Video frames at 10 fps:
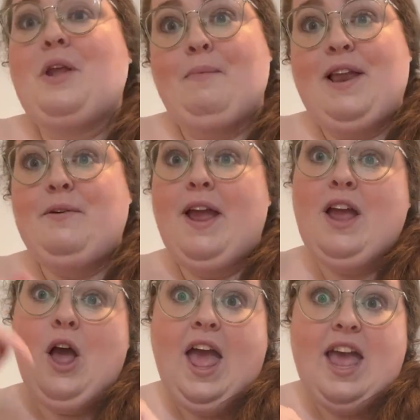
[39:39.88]
Anyway,
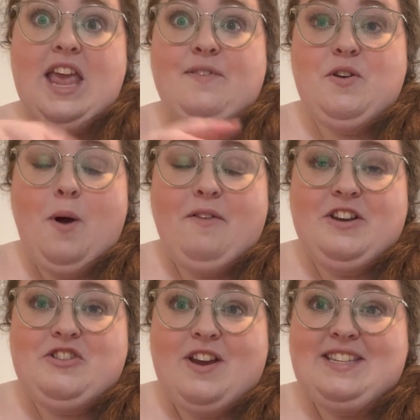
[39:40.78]
if you are
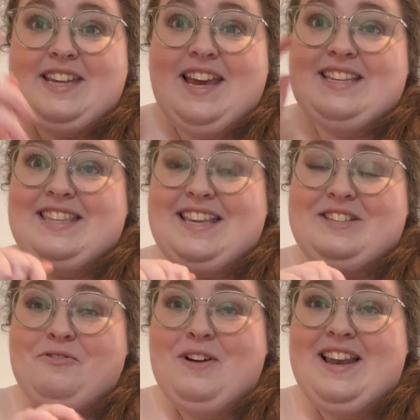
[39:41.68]
interested, it's
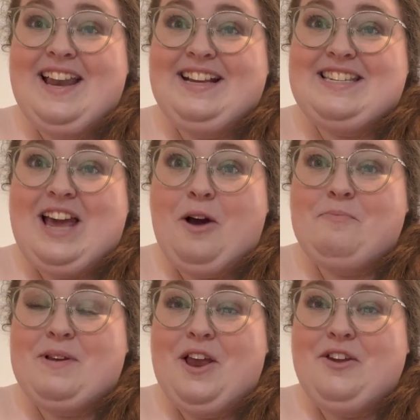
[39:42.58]
all linked down
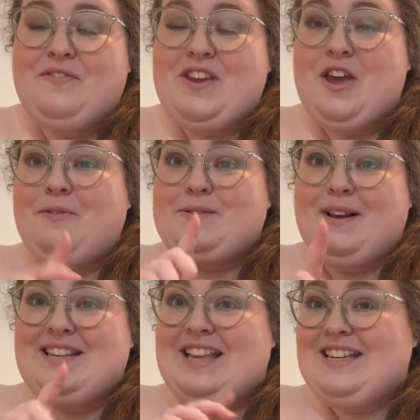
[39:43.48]
below for you, as well
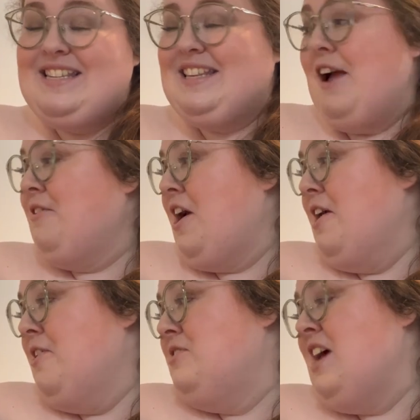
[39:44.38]
as that discount
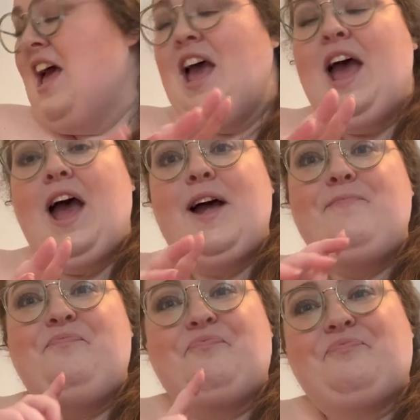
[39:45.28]
code.
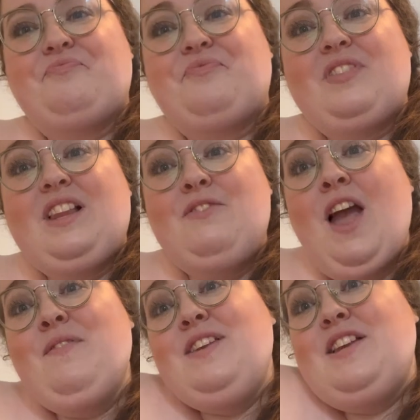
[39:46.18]
If you
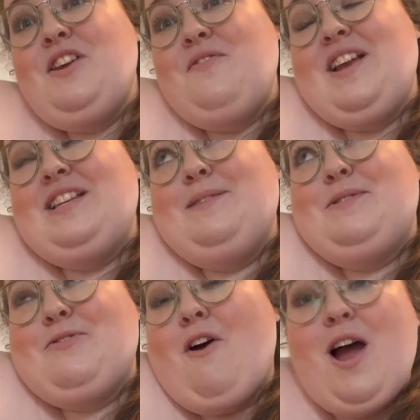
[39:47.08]
haven't yet, don't forget to
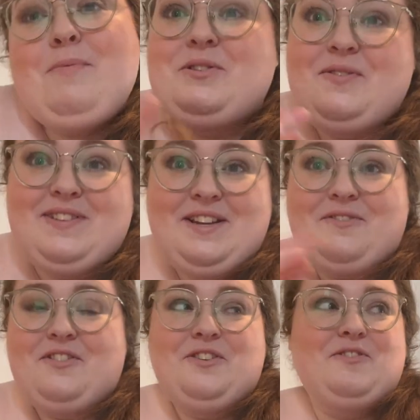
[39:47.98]
subscribe, because obviously I've
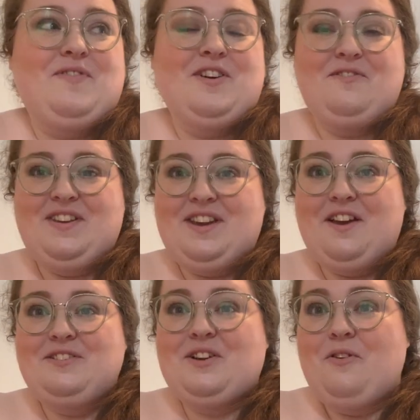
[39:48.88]
got those reveal
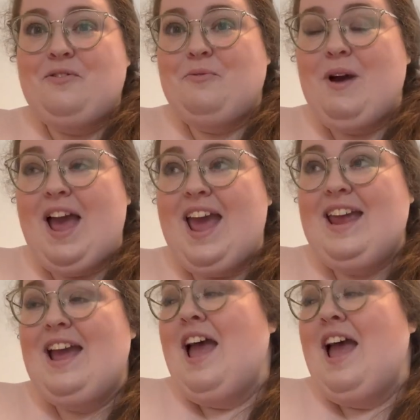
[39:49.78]
videos on the way.